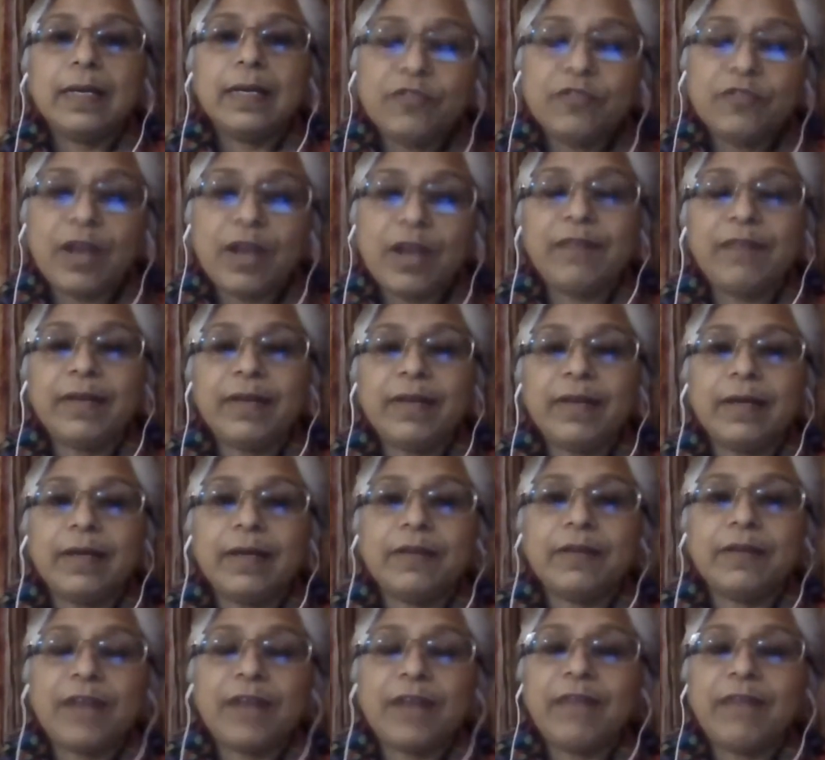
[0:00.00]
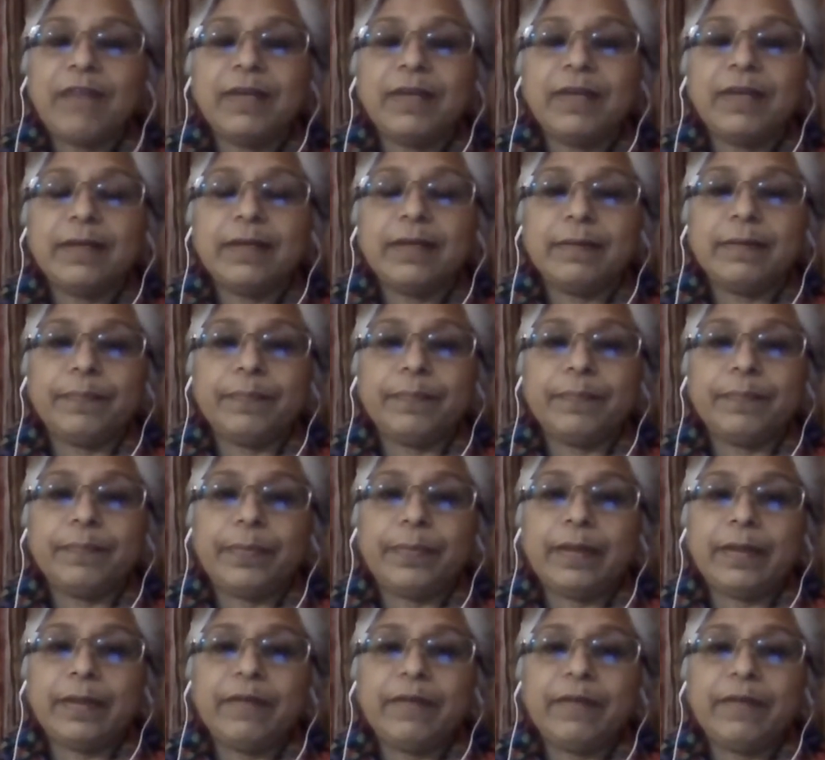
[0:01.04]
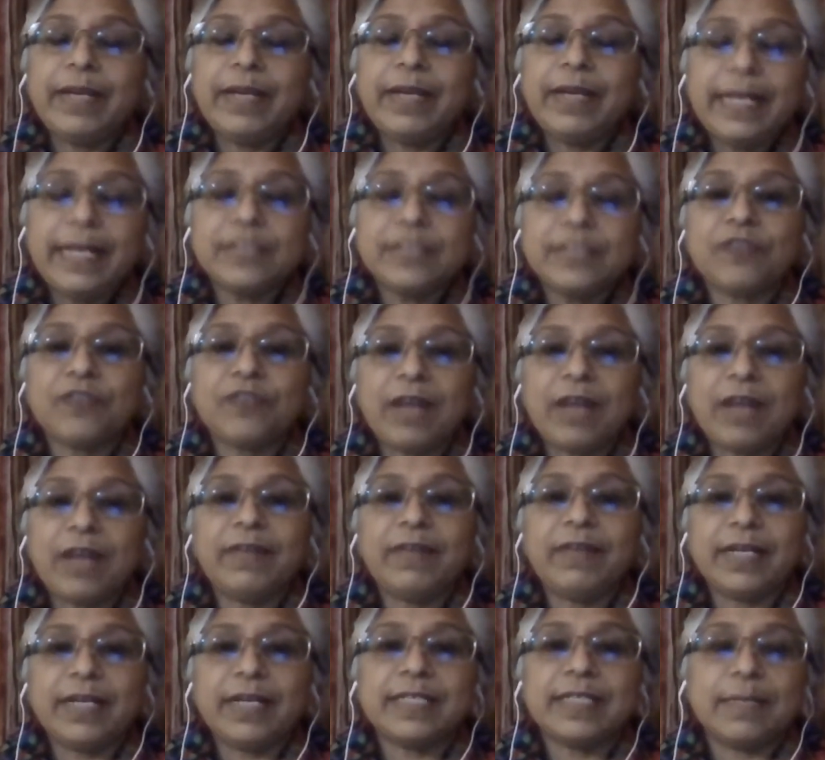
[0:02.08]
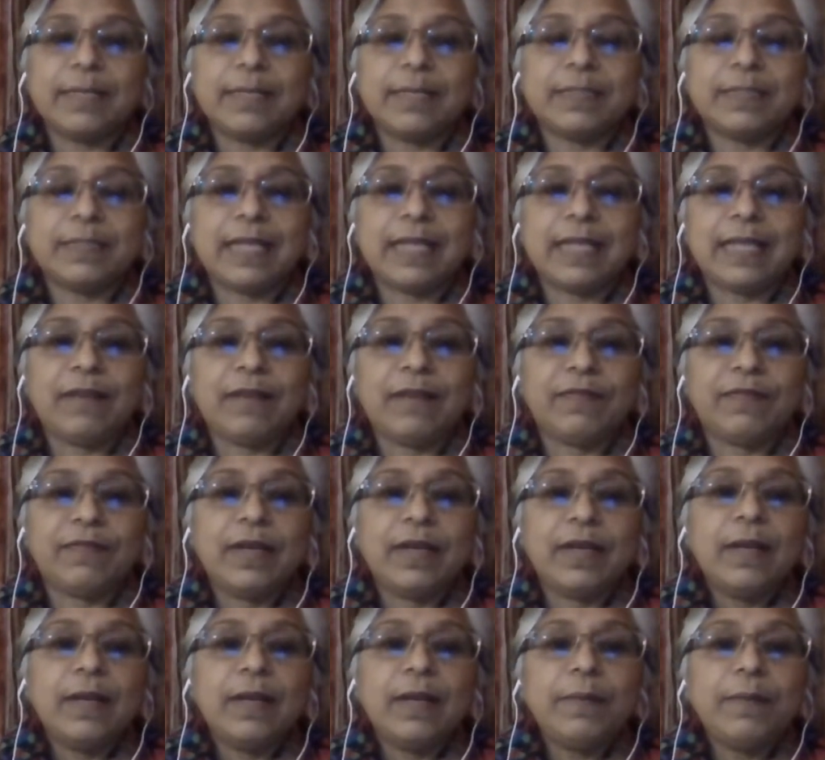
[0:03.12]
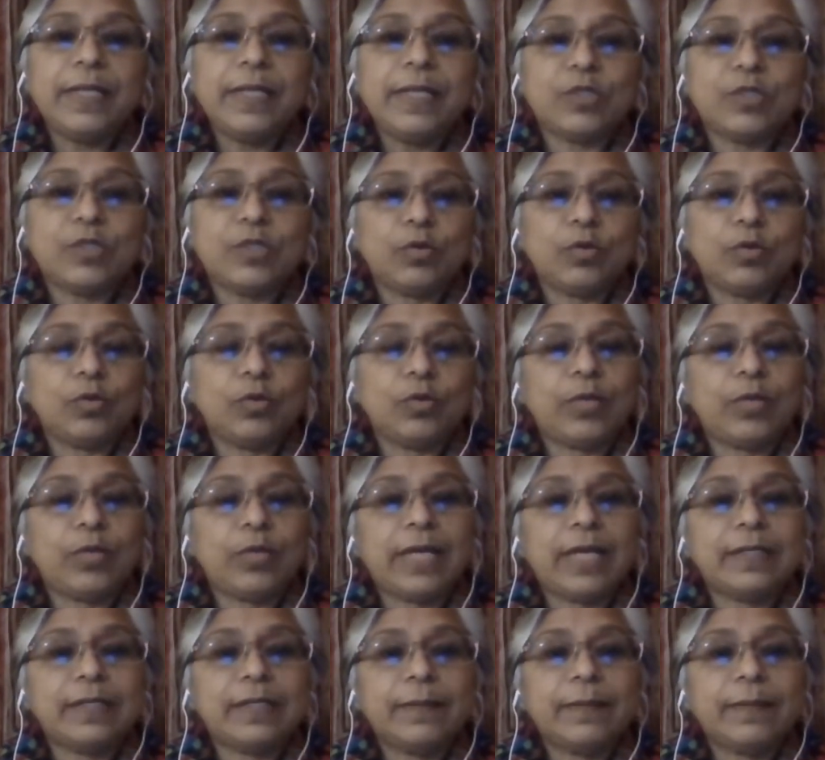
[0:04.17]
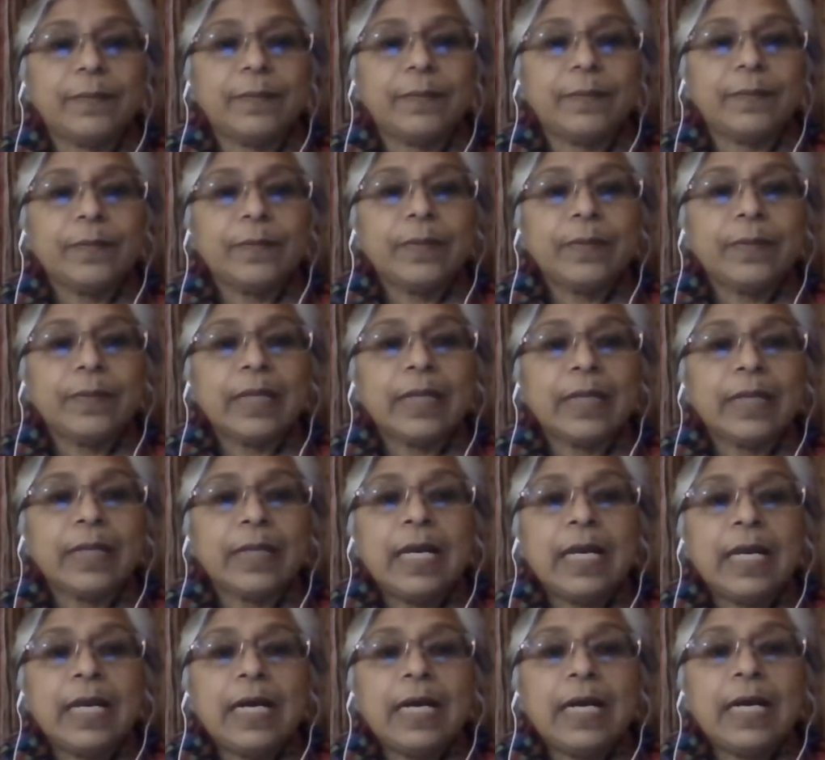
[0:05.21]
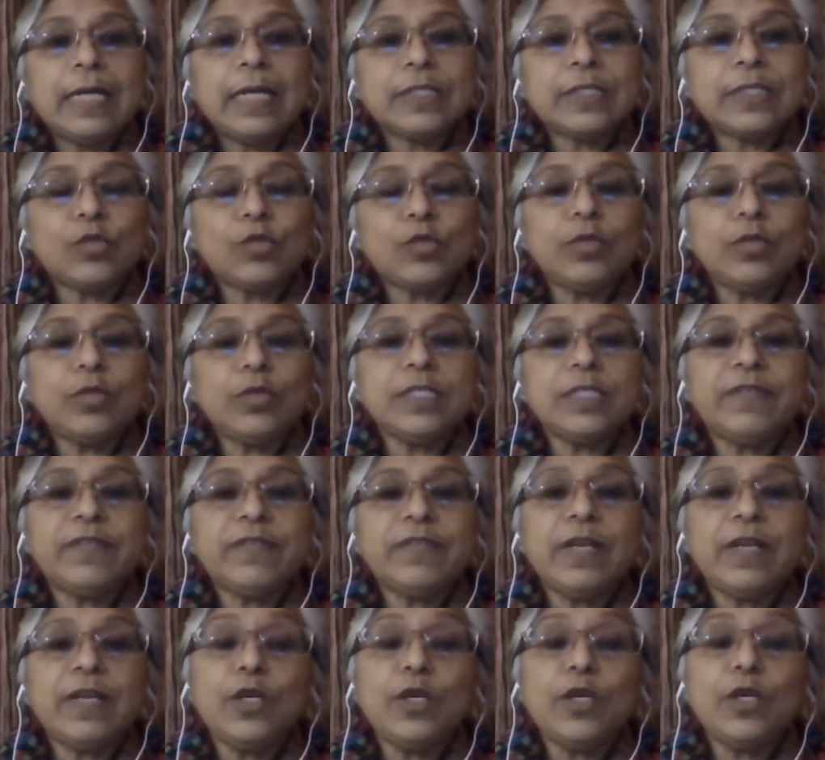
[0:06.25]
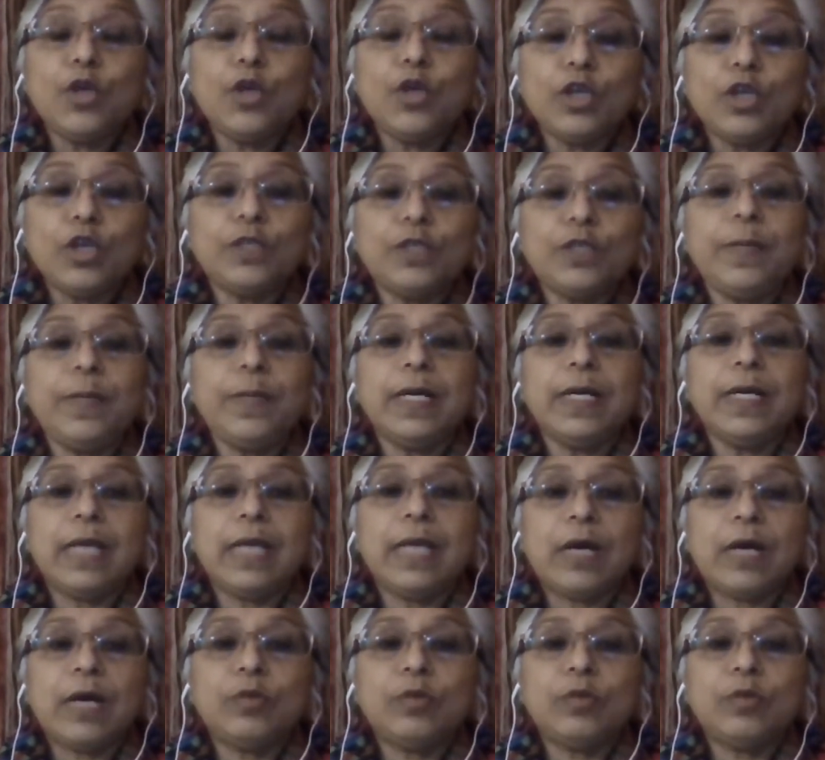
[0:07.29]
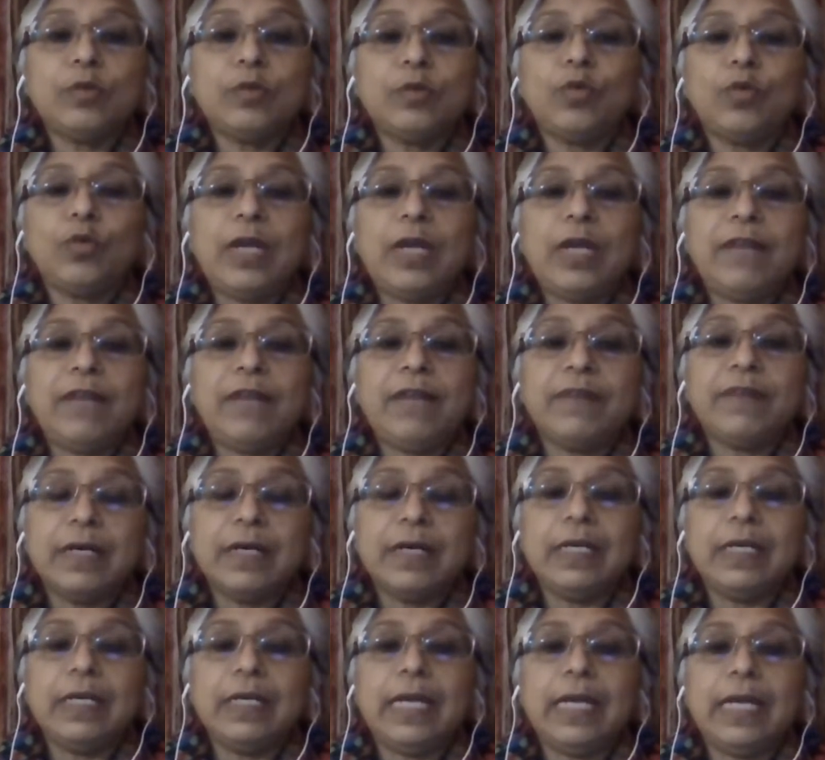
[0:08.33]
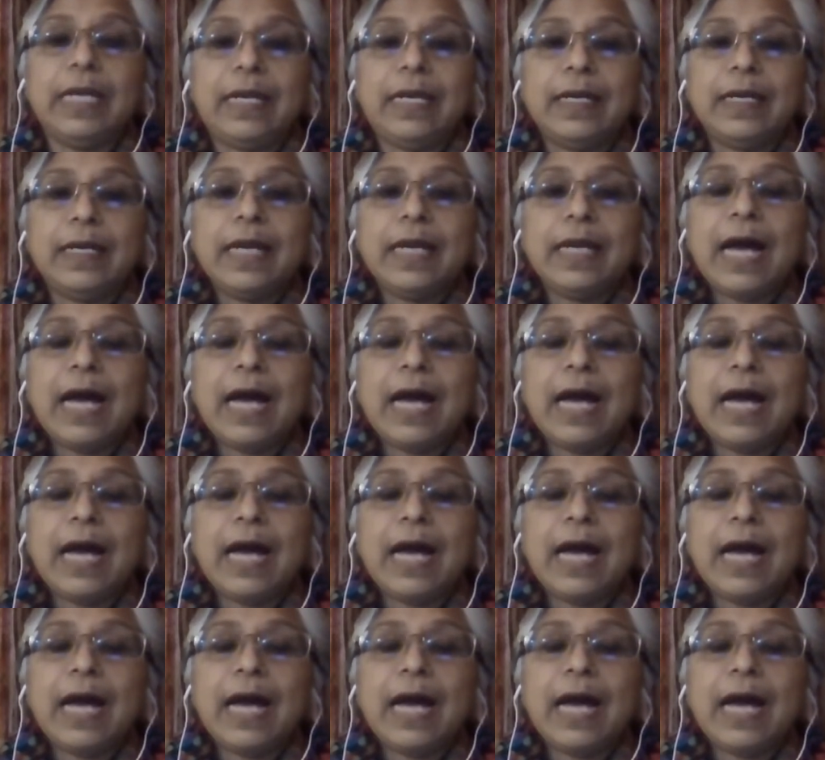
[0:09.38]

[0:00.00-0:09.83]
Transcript: driving when he is driving it himself. Please don't do that. Students will not be allowed to leave early